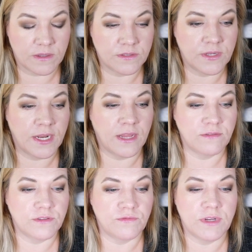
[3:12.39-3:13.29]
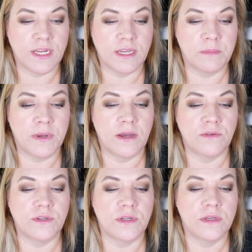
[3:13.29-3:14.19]
So then I was reading
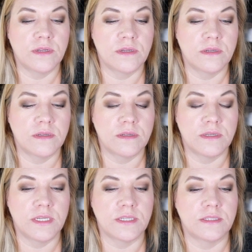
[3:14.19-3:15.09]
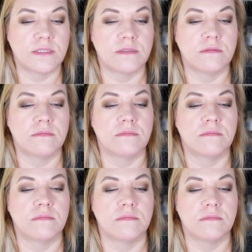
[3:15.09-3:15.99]
about this
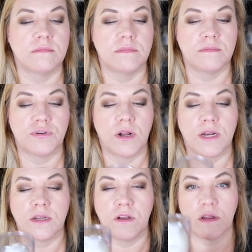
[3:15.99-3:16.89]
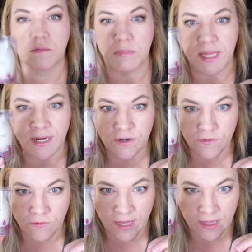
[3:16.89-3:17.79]
product called
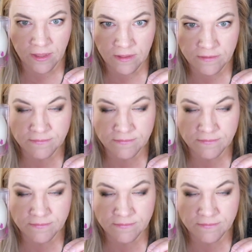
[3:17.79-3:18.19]
Blenderelle.